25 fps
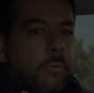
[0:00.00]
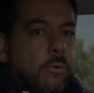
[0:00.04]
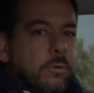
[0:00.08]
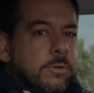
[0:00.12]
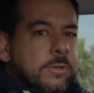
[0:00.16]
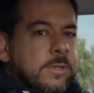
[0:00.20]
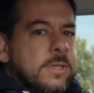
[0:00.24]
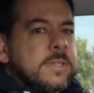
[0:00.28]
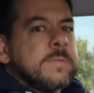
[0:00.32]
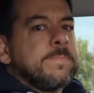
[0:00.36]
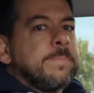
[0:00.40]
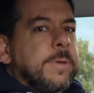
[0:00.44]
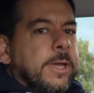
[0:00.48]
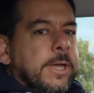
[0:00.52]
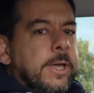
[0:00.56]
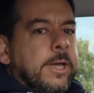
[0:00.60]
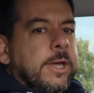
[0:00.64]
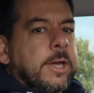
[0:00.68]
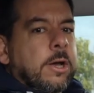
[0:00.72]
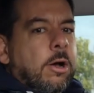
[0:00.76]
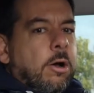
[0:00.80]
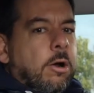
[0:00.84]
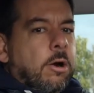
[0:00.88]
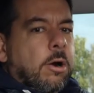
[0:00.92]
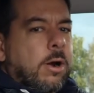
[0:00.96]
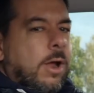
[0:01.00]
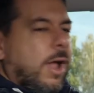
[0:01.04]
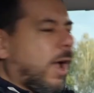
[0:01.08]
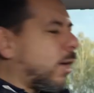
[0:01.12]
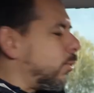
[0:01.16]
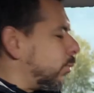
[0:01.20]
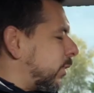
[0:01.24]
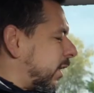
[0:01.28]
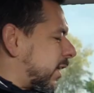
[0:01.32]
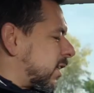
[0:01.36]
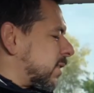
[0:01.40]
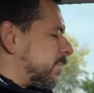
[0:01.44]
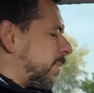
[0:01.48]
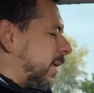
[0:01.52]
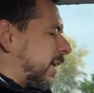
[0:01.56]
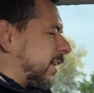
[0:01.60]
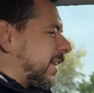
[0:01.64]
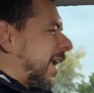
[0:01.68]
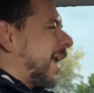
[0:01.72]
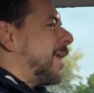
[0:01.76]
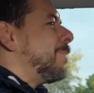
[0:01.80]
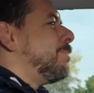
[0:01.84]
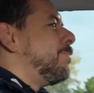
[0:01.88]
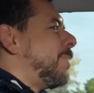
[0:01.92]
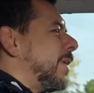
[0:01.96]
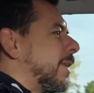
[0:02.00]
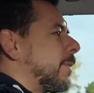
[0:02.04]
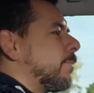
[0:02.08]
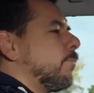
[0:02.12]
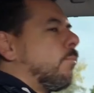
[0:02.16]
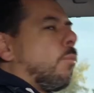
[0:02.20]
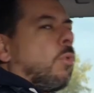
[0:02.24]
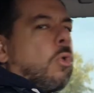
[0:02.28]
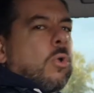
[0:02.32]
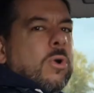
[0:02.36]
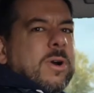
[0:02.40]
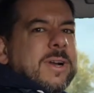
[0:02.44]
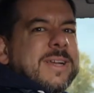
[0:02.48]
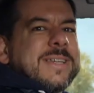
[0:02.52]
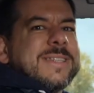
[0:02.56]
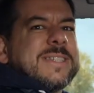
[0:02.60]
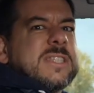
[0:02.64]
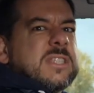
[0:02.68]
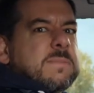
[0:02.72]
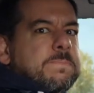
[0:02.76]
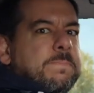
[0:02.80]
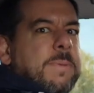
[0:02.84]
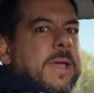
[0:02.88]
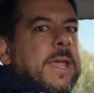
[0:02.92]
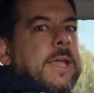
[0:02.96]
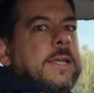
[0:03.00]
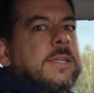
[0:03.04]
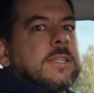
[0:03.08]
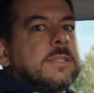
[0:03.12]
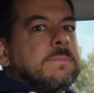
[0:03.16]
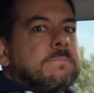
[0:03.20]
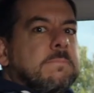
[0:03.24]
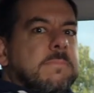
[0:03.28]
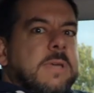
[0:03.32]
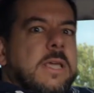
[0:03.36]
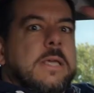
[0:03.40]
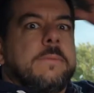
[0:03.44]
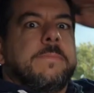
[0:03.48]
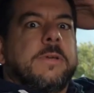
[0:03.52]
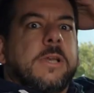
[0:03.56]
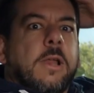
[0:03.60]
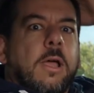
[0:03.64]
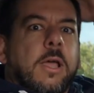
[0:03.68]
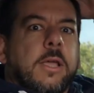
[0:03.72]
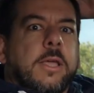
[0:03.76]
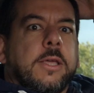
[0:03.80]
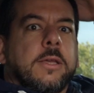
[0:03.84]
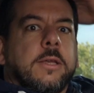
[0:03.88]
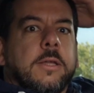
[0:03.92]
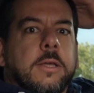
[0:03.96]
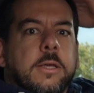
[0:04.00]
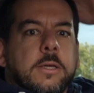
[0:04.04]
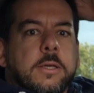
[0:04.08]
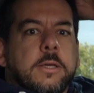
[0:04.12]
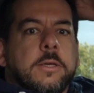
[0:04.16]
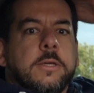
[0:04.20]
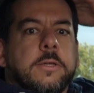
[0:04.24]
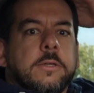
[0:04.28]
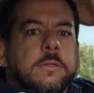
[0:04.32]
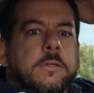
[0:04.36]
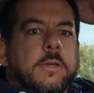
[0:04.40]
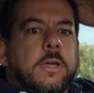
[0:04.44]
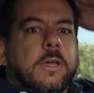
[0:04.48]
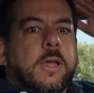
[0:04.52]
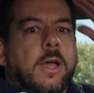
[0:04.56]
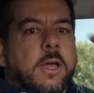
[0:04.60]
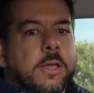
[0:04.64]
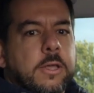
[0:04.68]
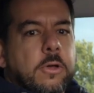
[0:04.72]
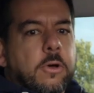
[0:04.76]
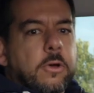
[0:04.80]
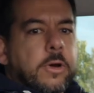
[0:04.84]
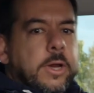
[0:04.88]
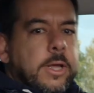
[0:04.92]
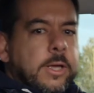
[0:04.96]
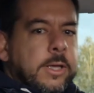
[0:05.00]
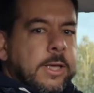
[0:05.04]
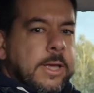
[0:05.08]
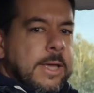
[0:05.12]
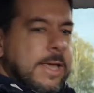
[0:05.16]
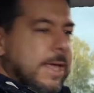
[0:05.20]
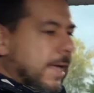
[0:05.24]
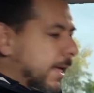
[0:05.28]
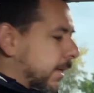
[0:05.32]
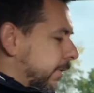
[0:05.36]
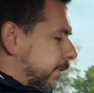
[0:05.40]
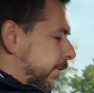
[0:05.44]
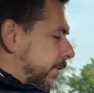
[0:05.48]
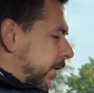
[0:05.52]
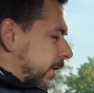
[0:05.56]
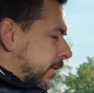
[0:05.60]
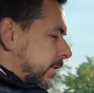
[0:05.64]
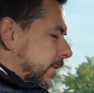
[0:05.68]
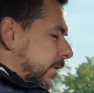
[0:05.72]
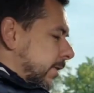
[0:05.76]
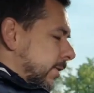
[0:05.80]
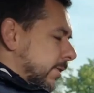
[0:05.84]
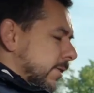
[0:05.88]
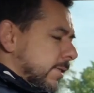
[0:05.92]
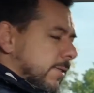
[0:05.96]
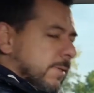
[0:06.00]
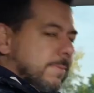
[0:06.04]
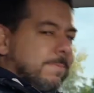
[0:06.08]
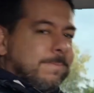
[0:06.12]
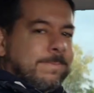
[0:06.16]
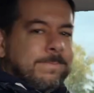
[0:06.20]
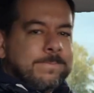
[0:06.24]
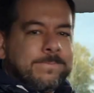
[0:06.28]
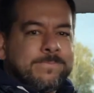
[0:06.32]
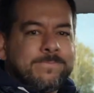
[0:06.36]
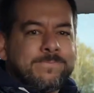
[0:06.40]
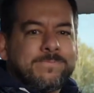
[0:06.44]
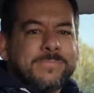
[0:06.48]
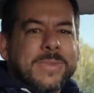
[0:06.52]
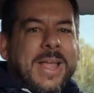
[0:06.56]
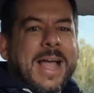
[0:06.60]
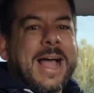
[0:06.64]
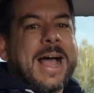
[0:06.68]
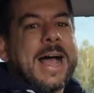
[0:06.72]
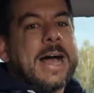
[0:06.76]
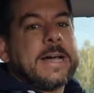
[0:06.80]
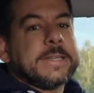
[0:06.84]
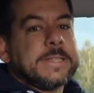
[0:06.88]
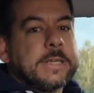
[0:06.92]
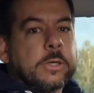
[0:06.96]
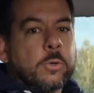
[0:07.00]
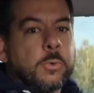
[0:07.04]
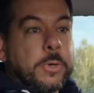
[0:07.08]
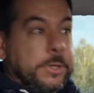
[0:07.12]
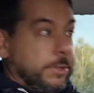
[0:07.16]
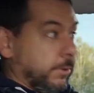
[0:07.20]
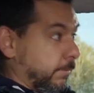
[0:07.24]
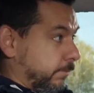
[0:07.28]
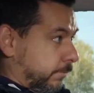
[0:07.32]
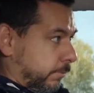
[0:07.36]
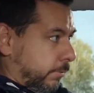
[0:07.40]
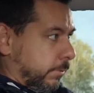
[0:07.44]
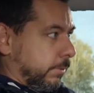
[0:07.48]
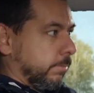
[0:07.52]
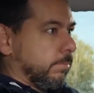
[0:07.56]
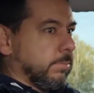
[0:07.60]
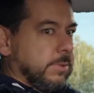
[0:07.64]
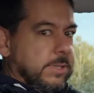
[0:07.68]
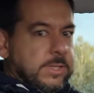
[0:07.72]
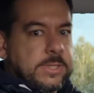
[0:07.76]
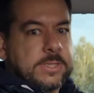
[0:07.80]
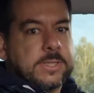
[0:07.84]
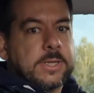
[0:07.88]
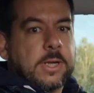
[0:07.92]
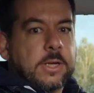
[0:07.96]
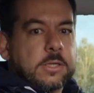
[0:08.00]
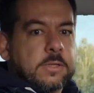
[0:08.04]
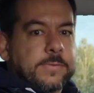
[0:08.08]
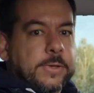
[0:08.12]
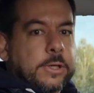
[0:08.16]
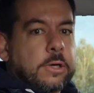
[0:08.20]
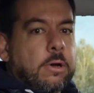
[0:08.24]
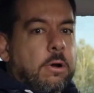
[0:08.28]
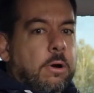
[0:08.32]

For this big a car, I would expect a bit more space, maybe like in the Hyundai Ioniq. This is adequate for this size of a